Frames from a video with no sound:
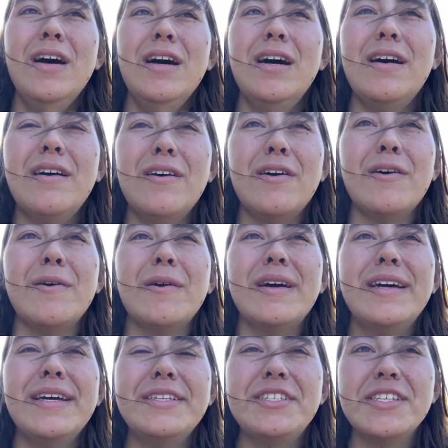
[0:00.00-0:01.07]
Oh,
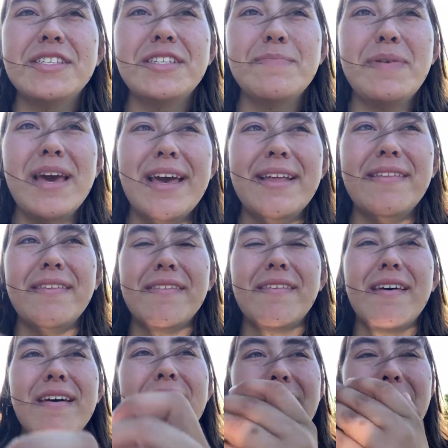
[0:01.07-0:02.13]
it just depends.
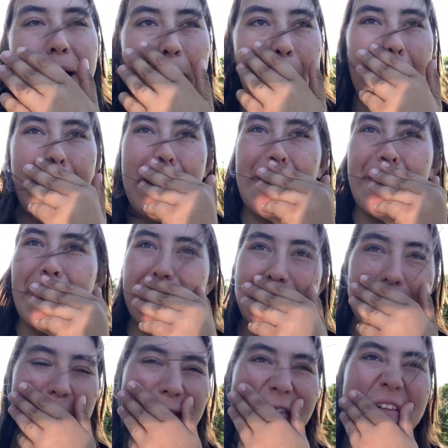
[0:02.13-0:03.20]
It
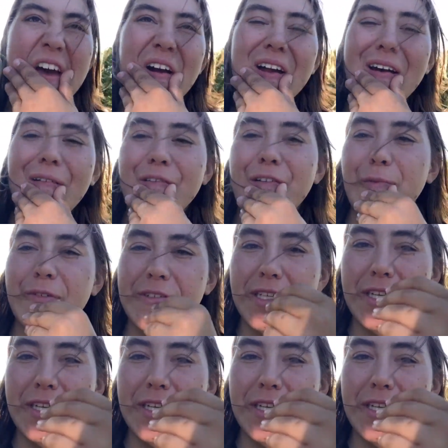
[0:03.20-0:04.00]
depends on how comfortable